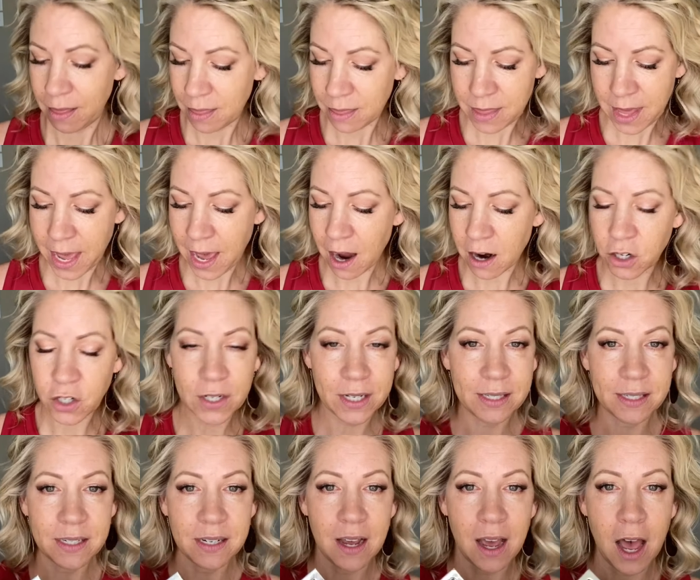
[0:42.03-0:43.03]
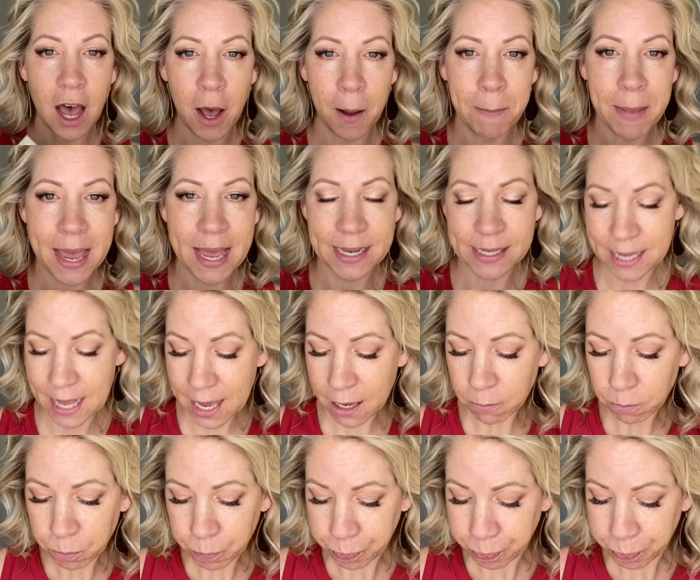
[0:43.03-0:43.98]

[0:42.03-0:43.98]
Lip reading: They are just amazing.